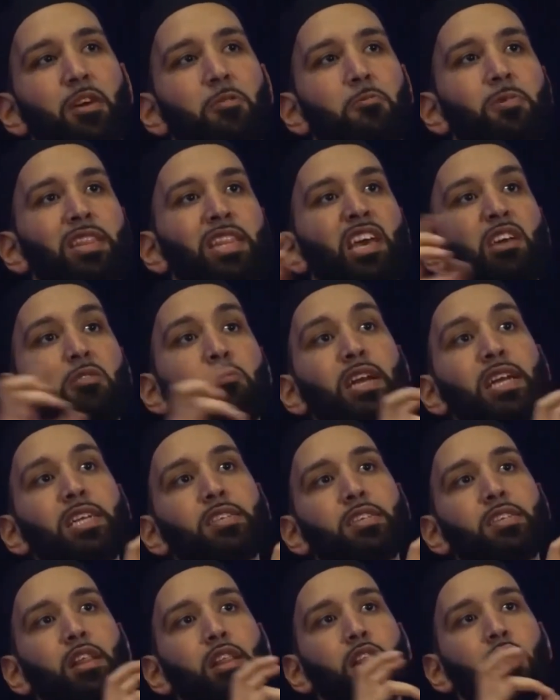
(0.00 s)
When they
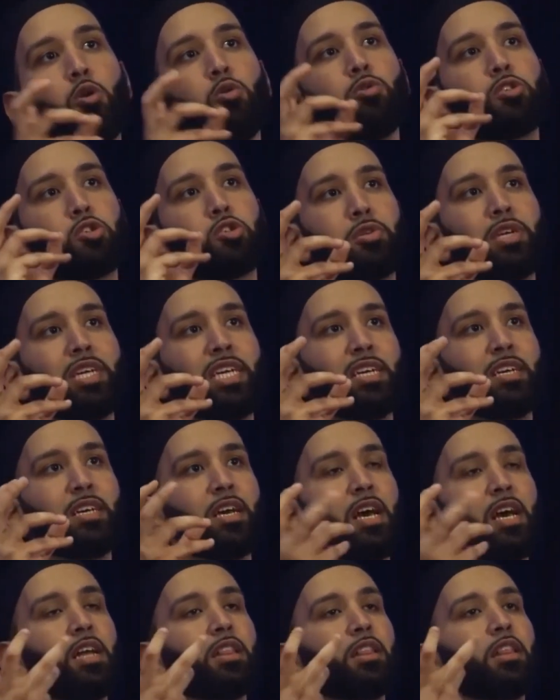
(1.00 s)
reach the lot tree.
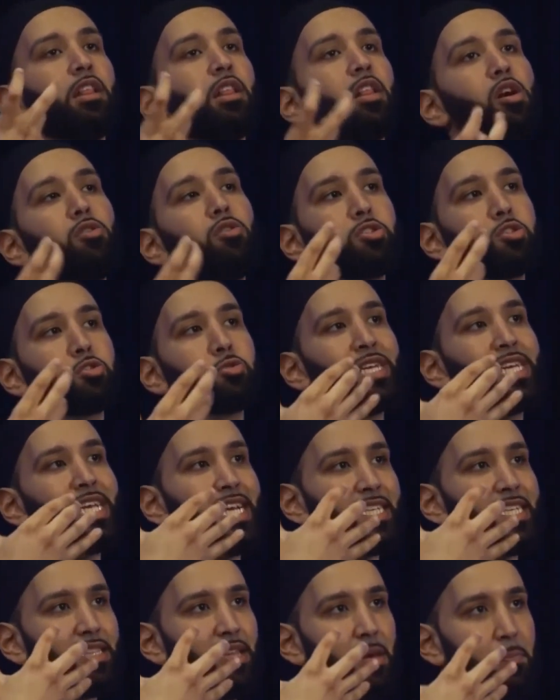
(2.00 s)
The lot tree
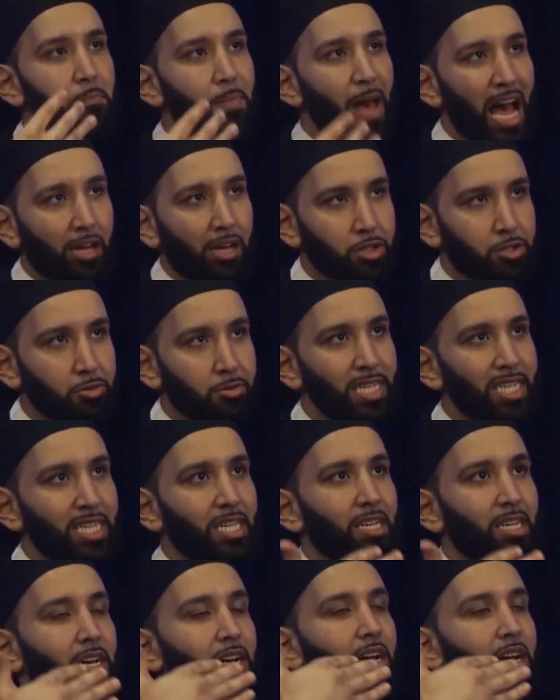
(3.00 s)
is the boundary